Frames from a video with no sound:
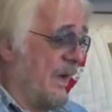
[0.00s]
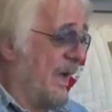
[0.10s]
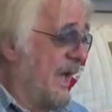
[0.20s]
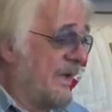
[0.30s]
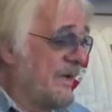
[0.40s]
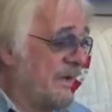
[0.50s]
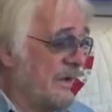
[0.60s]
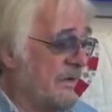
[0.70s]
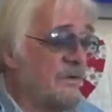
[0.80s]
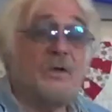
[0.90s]
and
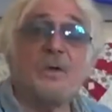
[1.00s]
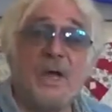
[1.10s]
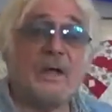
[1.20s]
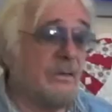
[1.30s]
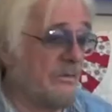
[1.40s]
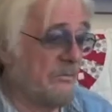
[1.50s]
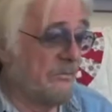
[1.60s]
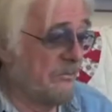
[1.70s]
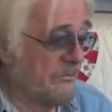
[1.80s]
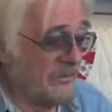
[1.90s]
you get
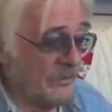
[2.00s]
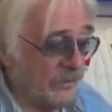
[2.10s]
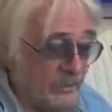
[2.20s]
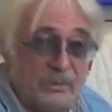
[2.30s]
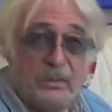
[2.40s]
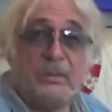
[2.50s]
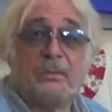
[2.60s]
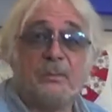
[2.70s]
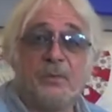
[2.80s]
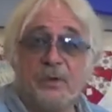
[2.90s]
your
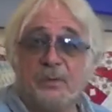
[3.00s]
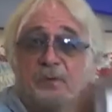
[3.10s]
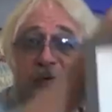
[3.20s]
printable